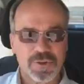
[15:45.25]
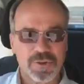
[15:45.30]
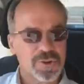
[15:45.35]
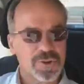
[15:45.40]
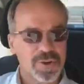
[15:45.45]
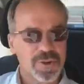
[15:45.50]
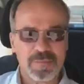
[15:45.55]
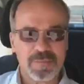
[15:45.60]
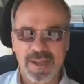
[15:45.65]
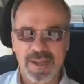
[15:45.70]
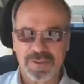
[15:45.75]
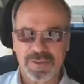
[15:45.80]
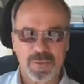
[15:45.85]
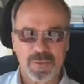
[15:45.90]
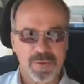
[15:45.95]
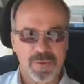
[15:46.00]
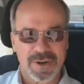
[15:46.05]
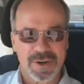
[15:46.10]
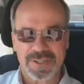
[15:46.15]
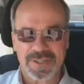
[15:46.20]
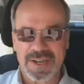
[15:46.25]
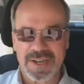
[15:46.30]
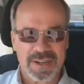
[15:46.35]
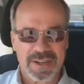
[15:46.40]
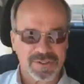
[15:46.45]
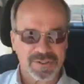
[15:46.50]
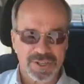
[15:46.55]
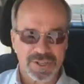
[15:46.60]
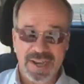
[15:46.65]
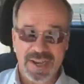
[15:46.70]
a good measure, pressed down,
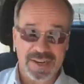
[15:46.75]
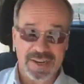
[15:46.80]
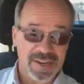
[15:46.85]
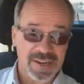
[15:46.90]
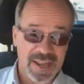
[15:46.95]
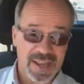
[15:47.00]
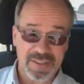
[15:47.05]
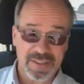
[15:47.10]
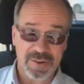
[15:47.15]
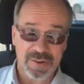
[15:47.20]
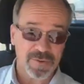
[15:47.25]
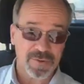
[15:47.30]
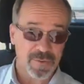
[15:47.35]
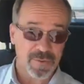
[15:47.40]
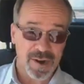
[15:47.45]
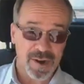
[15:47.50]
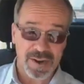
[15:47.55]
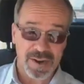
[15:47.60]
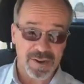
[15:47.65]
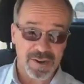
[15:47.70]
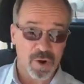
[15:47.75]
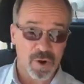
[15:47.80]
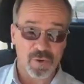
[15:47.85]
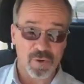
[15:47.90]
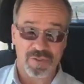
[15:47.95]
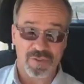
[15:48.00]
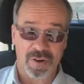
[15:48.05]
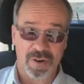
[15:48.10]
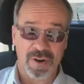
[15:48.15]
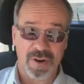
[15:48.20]
shaken together, and running
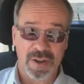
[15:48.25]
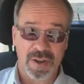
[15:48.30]
over.